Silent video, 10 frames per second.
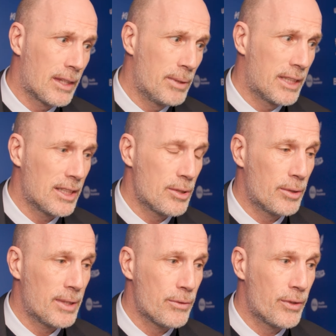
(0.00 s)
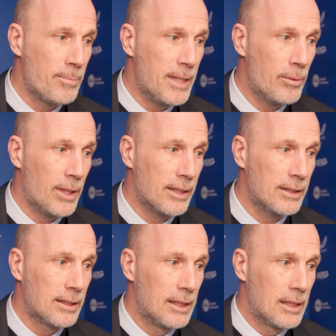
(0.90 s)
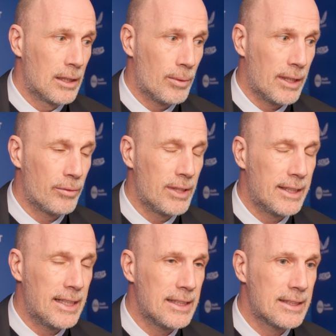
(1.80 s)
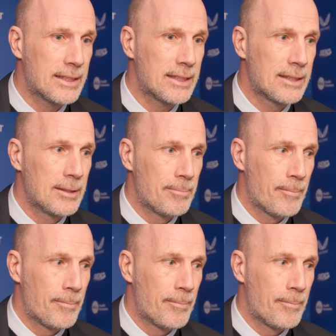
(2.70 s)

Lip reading: because it was for me one of the things